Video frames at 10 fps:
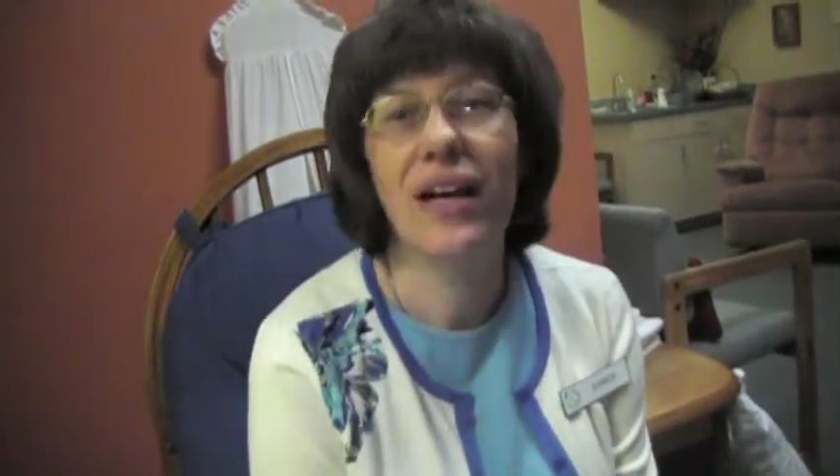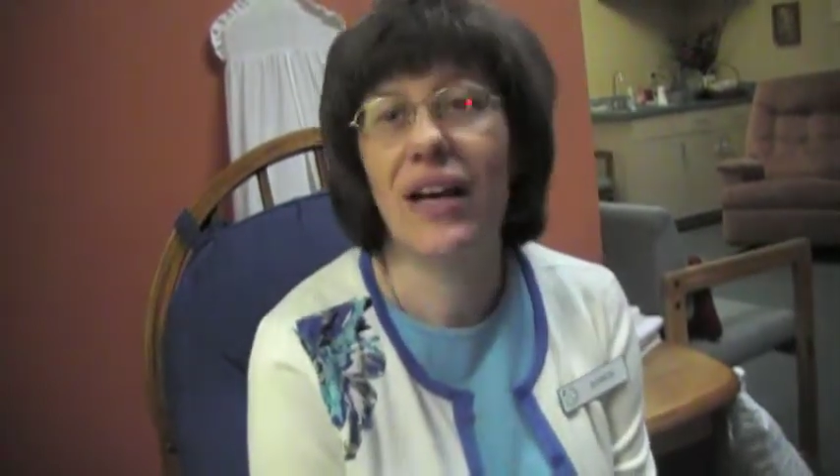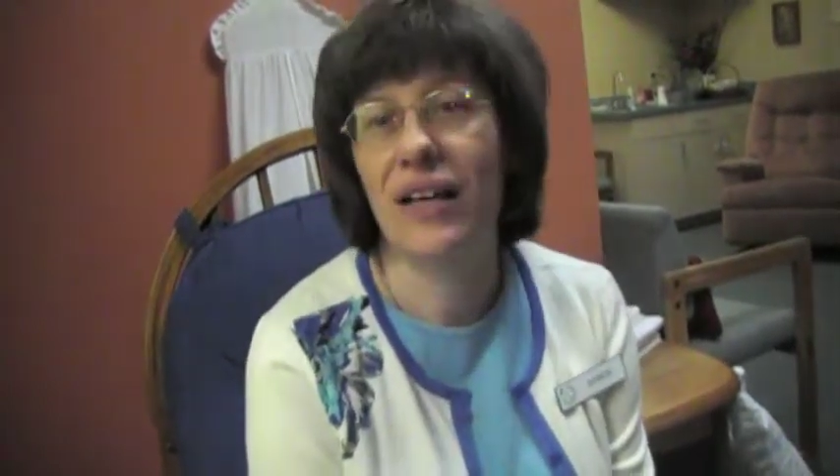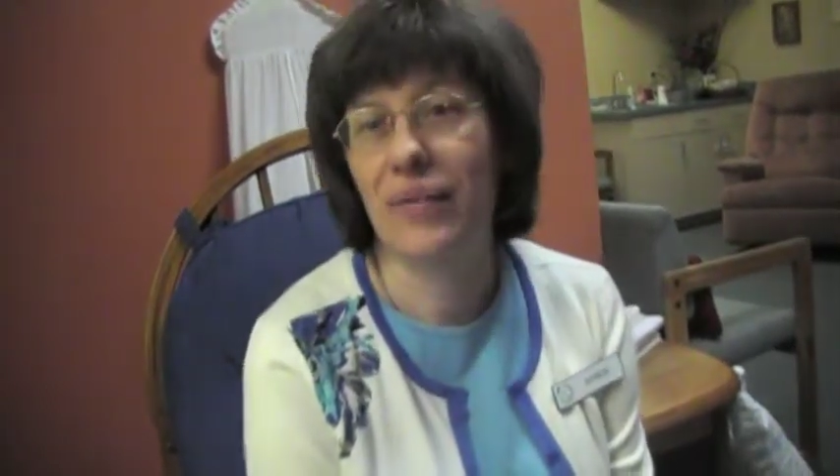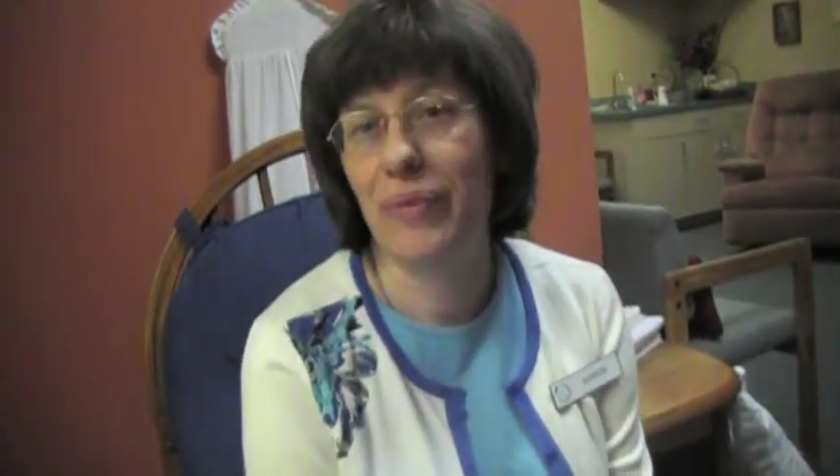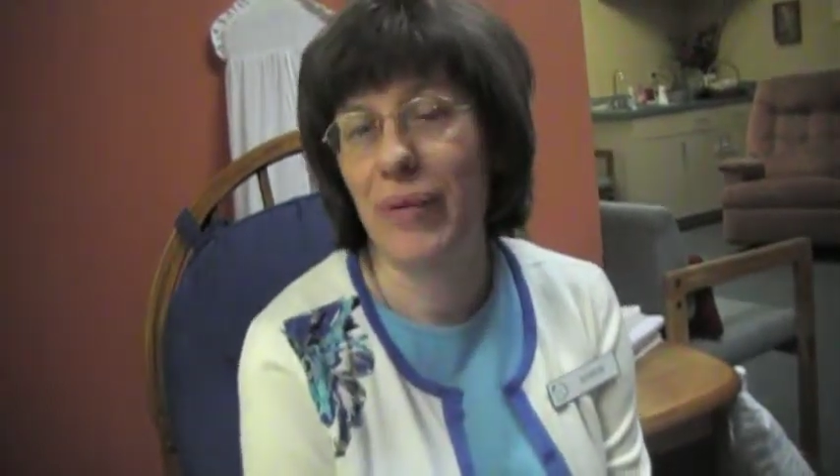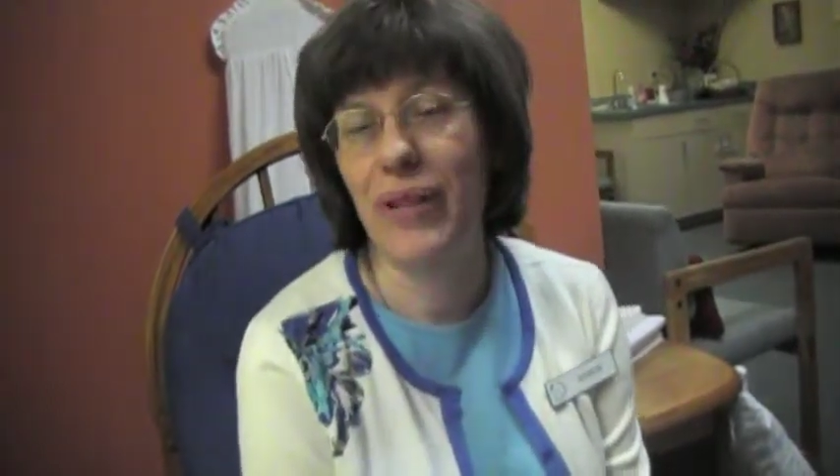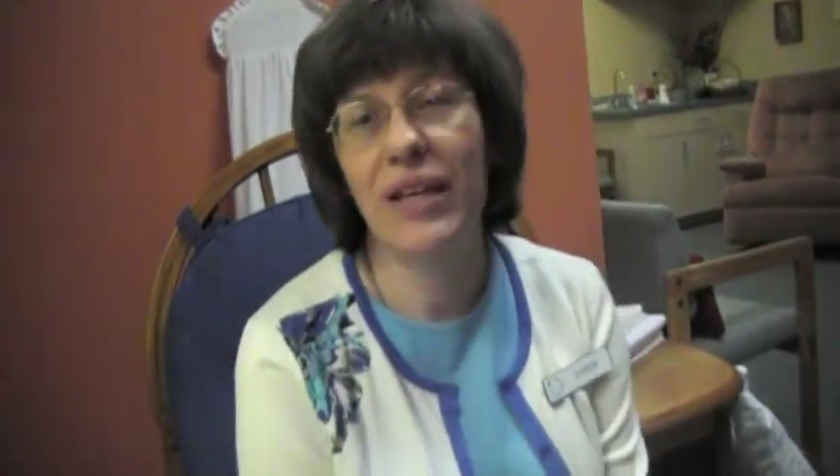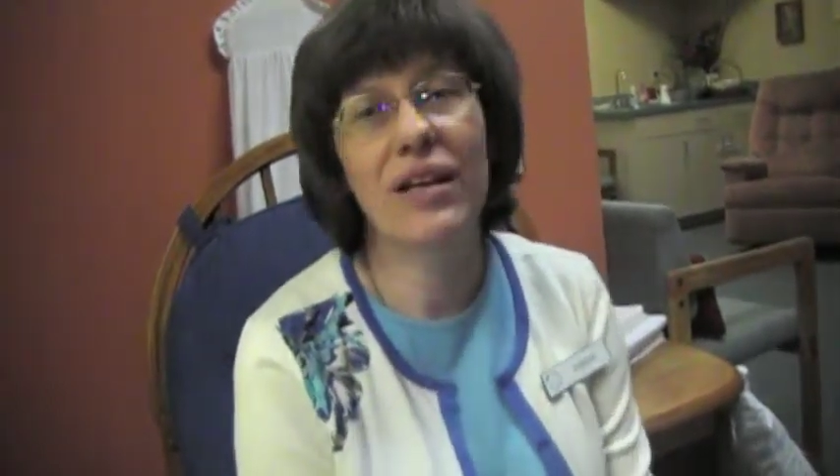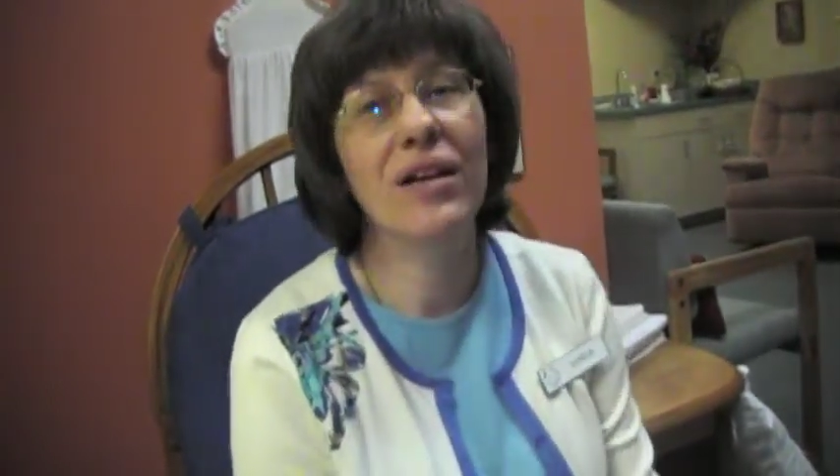Maybe
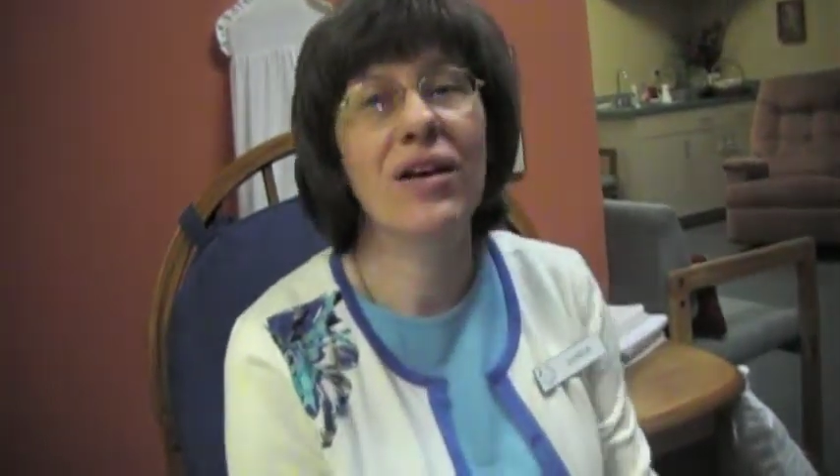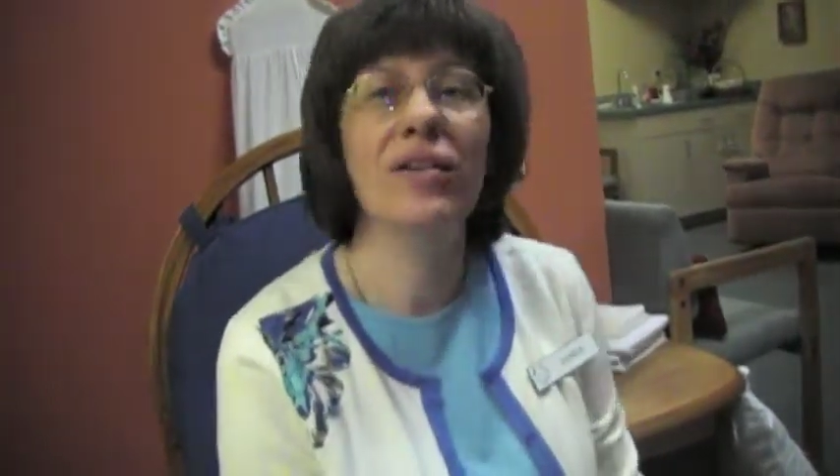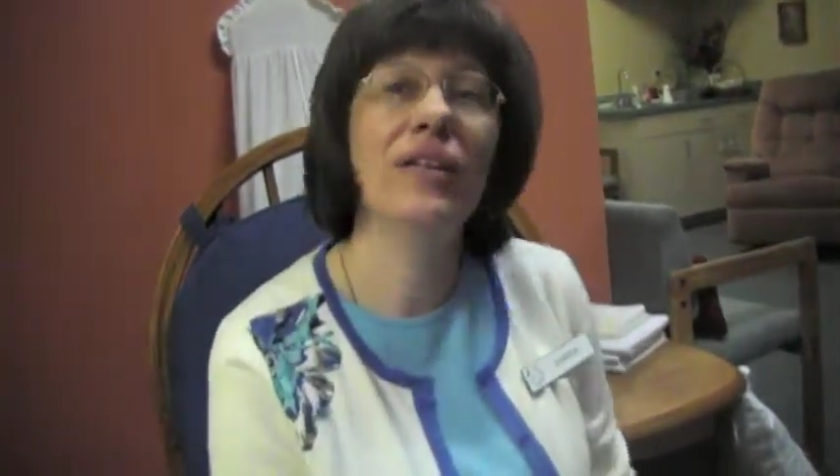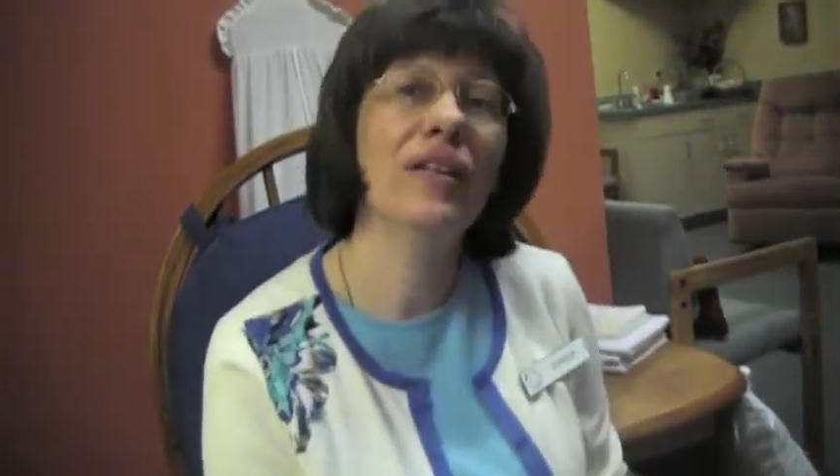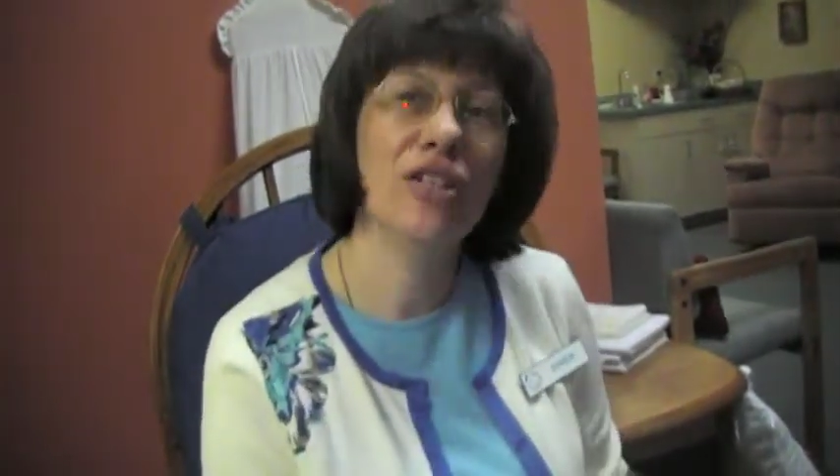they can cuddle in the